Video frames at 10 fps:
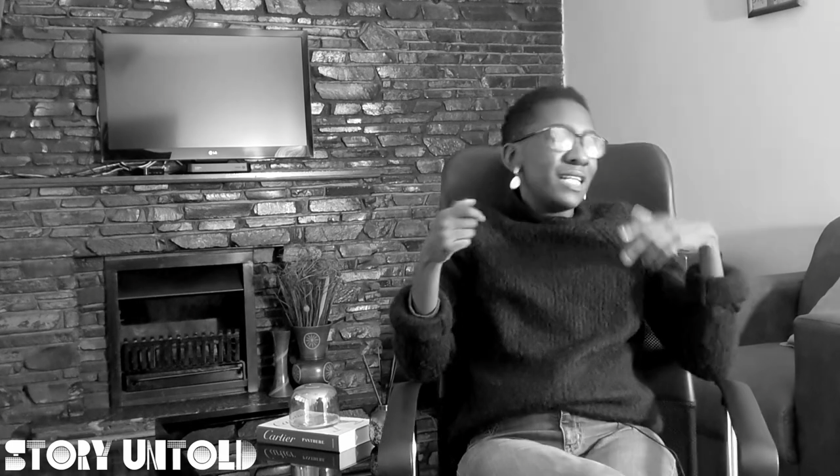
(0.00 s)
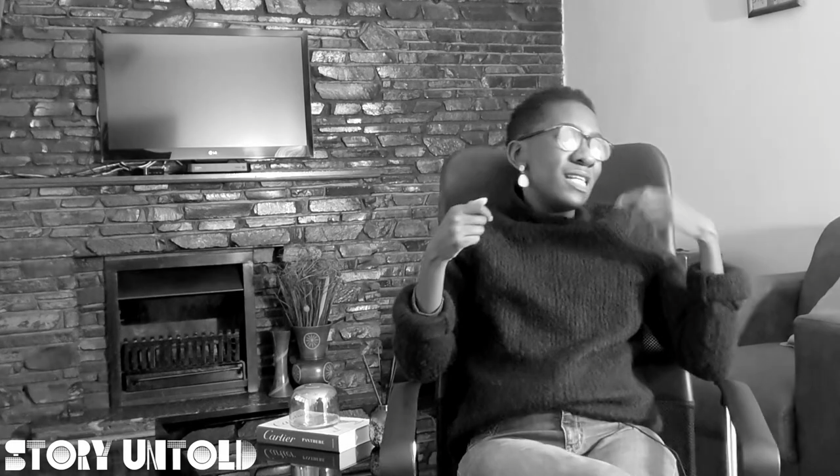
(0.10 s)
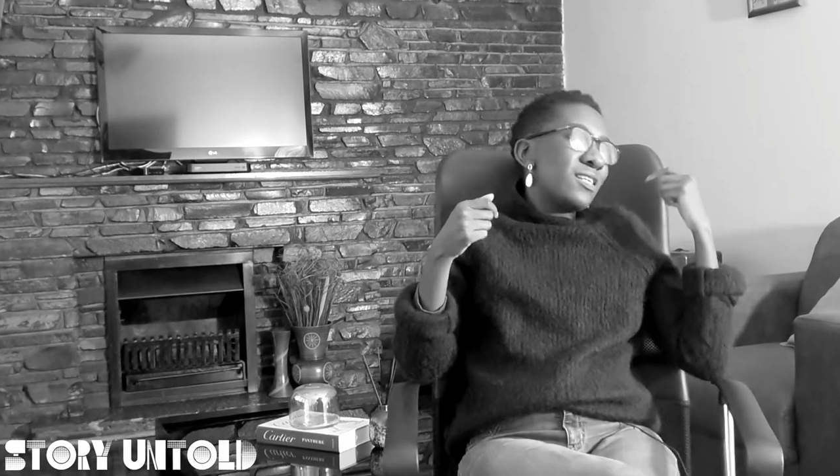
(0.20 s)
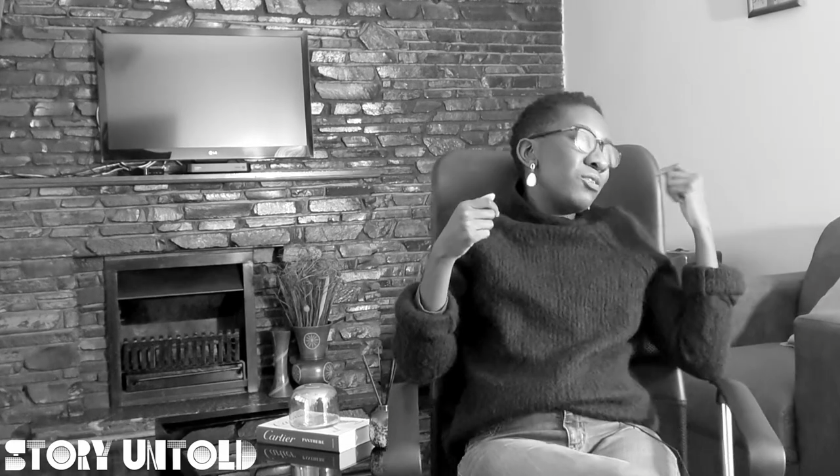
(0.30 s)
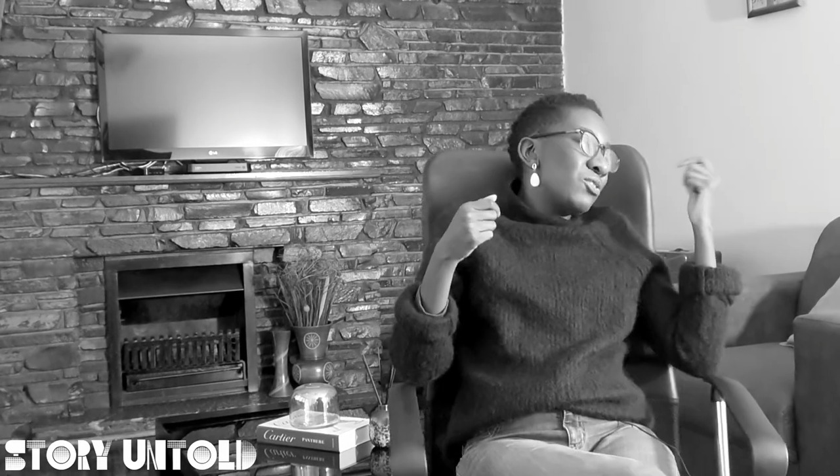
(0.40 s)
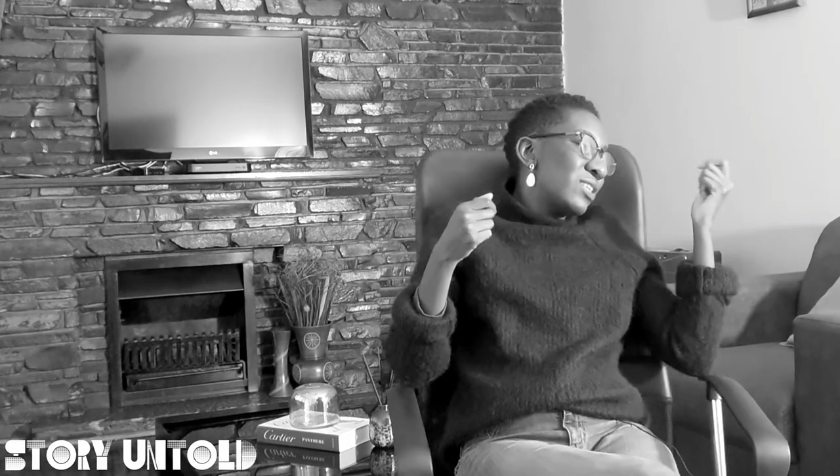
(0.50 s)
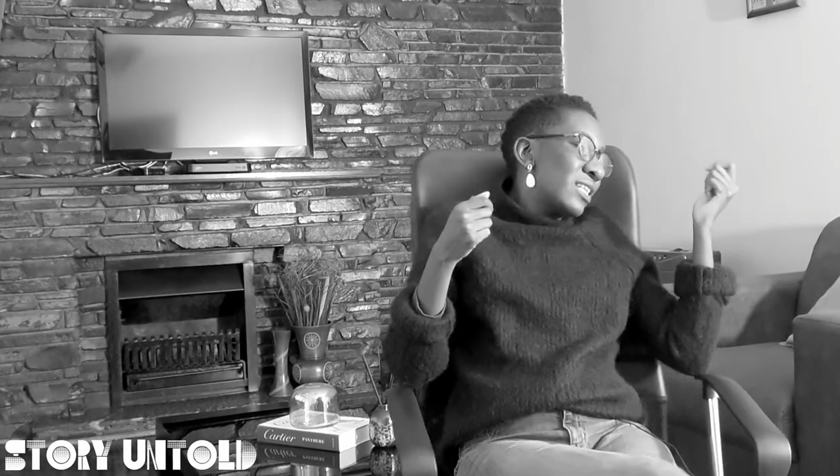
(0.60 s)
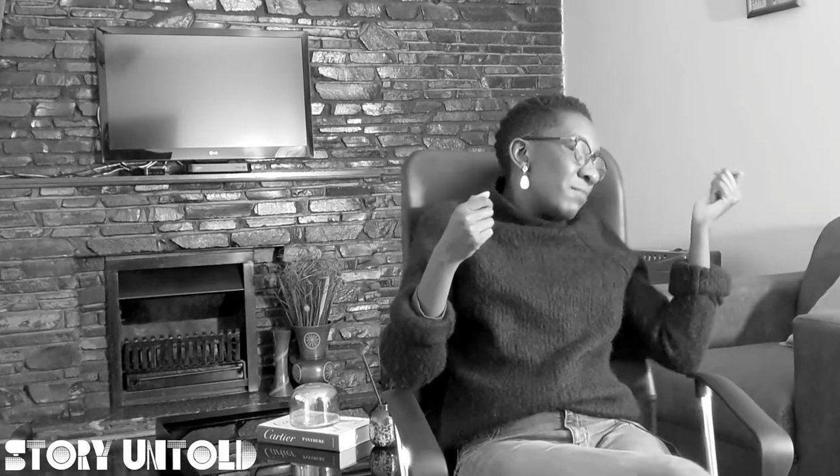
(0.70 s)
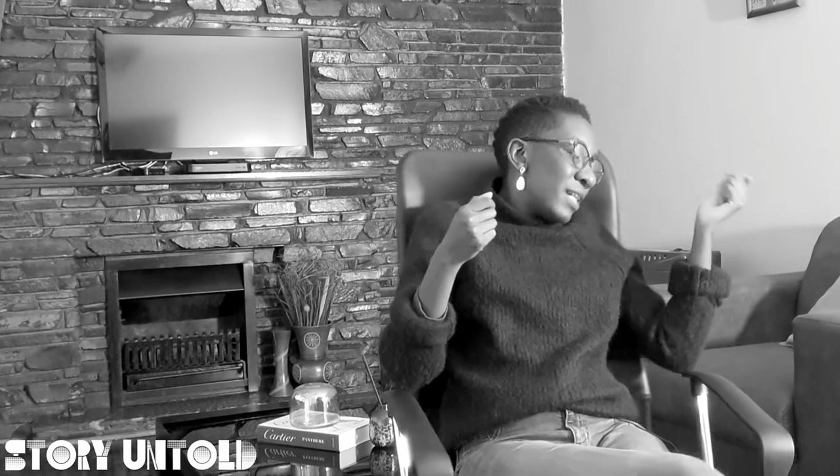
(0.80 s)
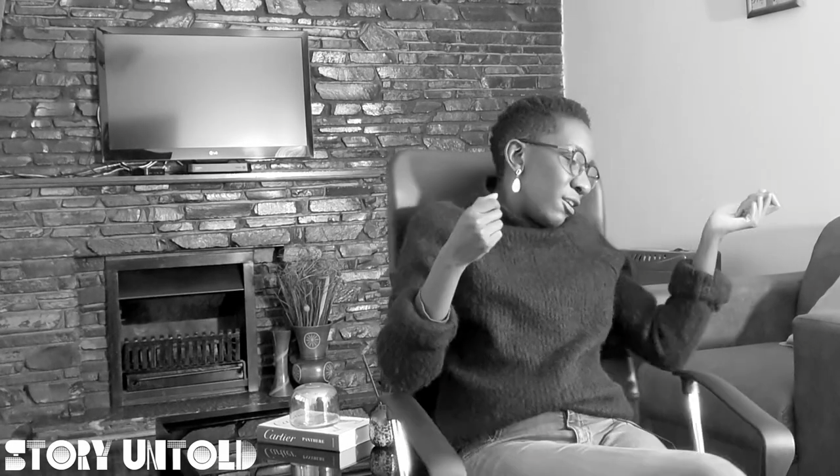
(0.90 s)
Next yeah. thing you want to
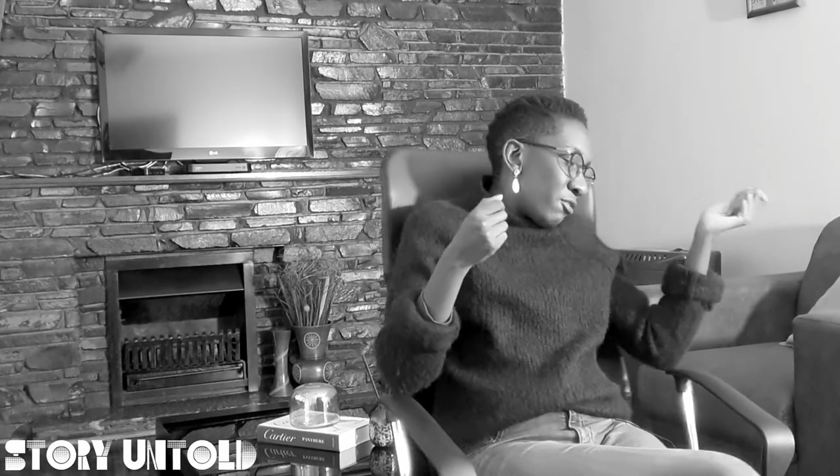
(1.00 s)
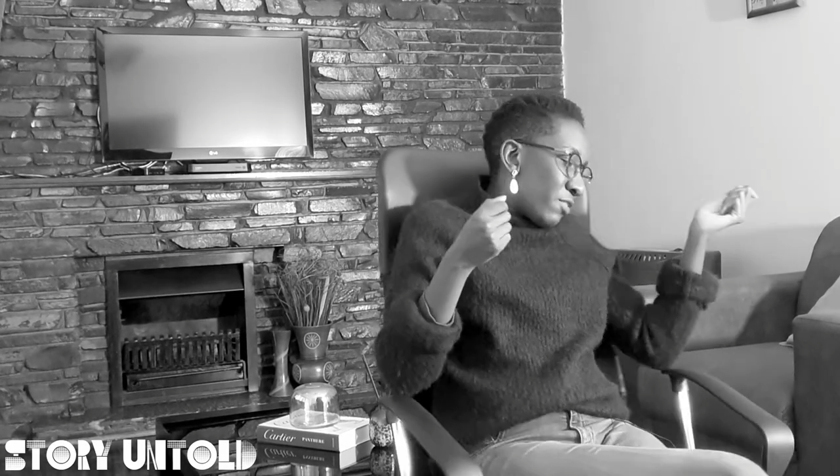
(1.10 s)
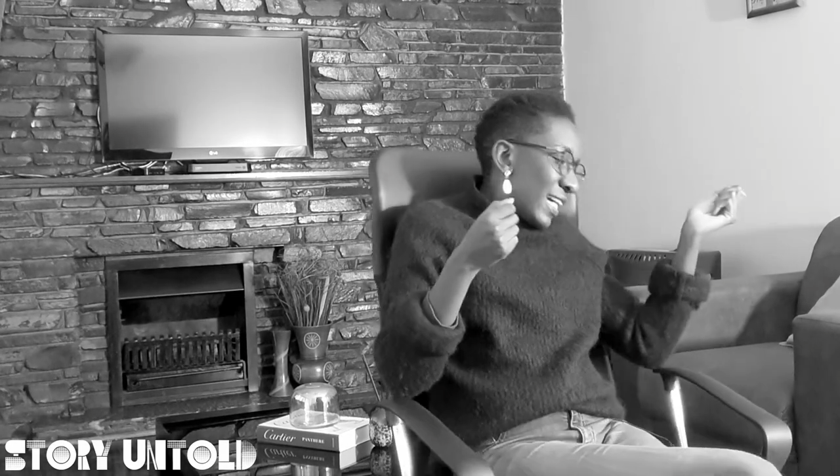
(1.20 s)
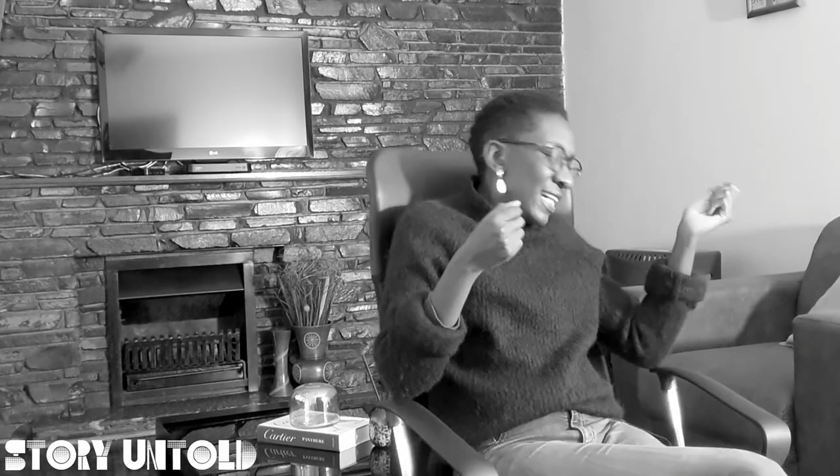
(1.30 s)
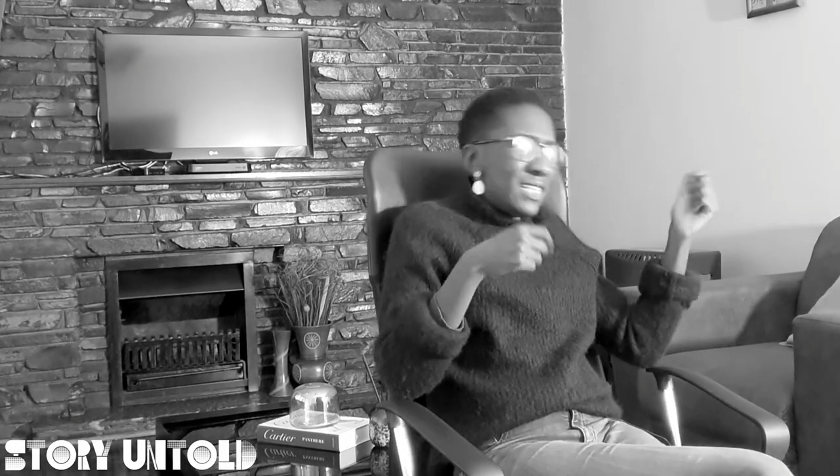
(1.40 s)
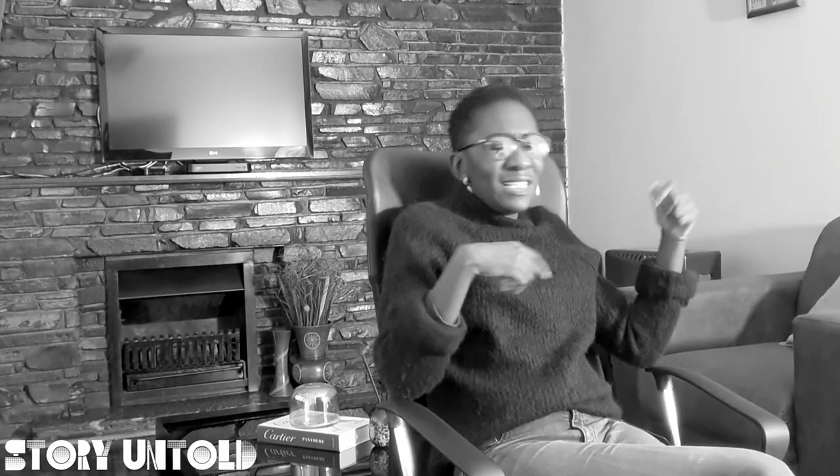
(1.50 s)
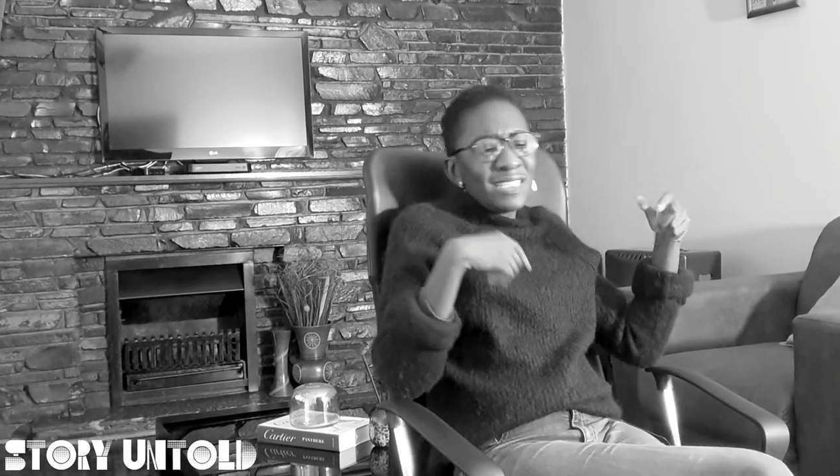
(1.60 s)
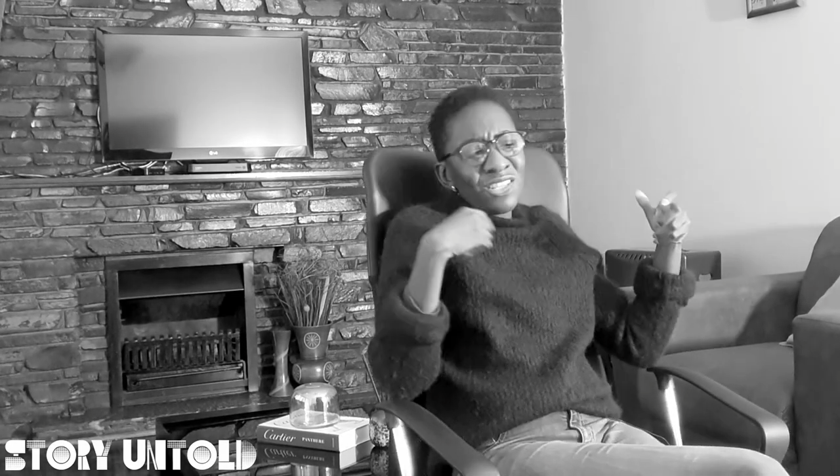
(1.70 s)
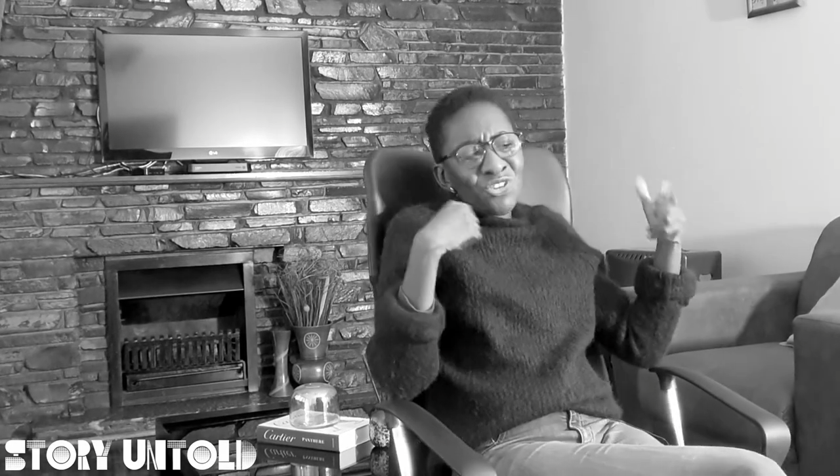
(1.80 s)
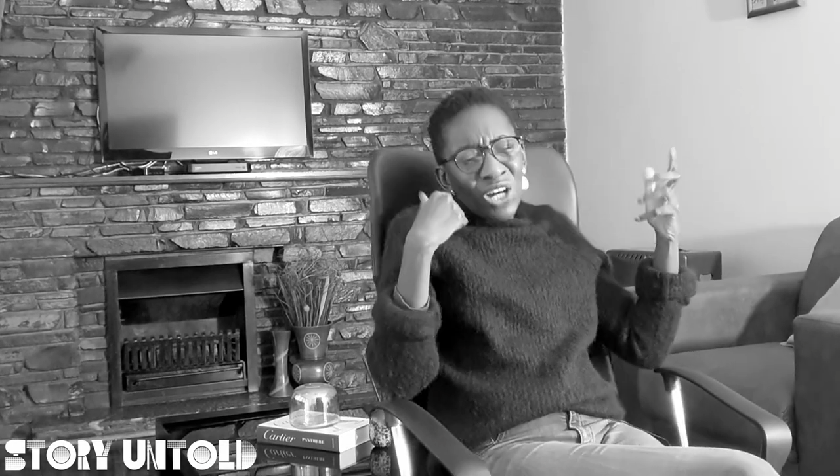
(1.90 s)
send money out yeah. of the country.
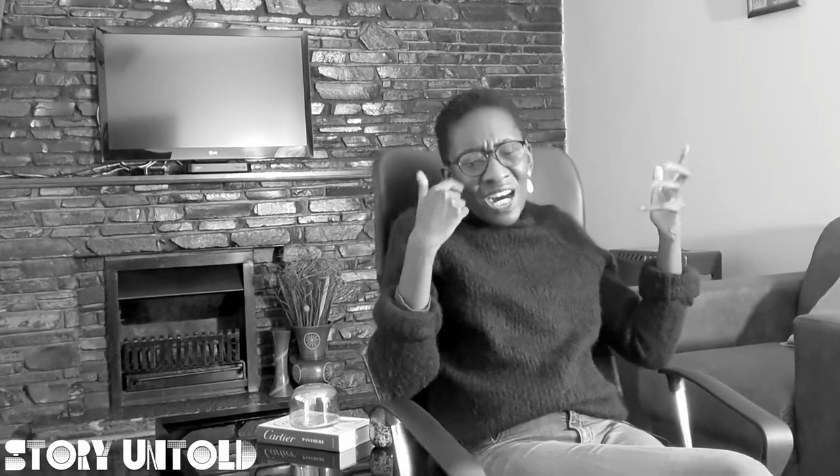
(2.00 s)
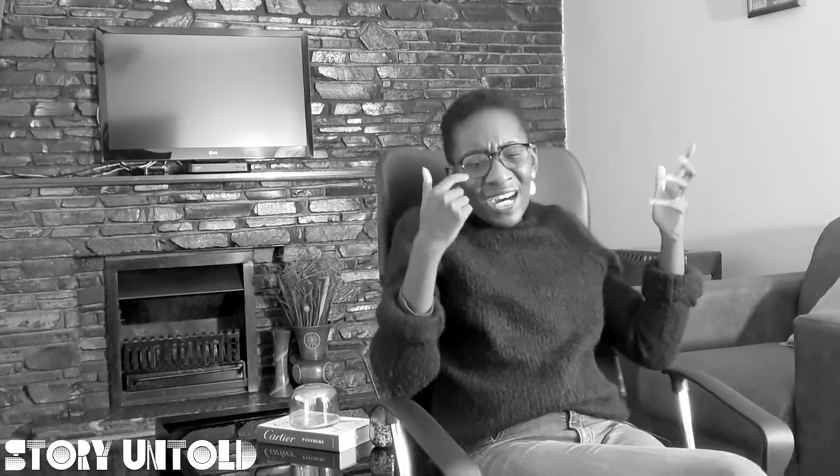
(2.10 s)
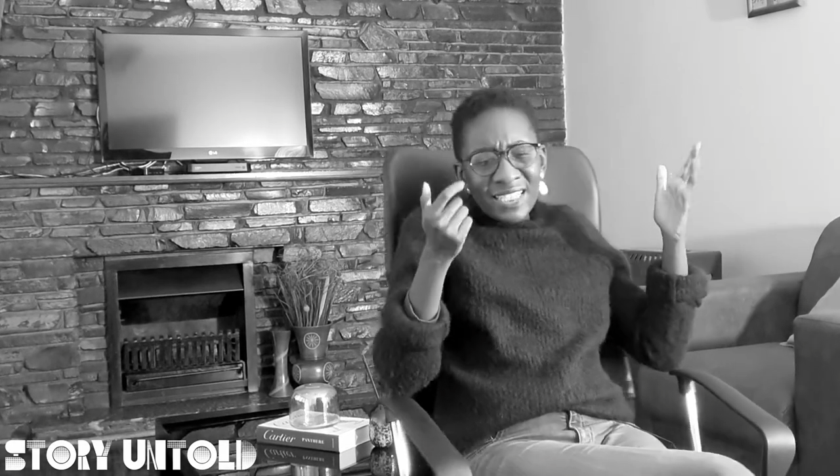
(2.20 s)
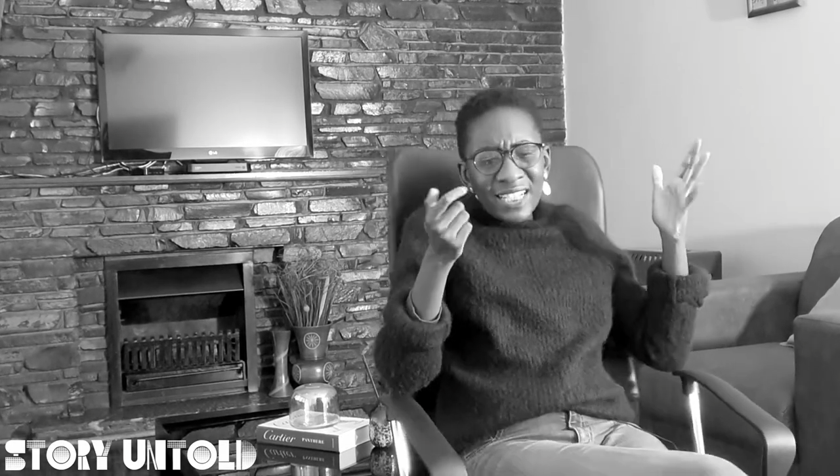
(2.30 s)
Next thing you can't.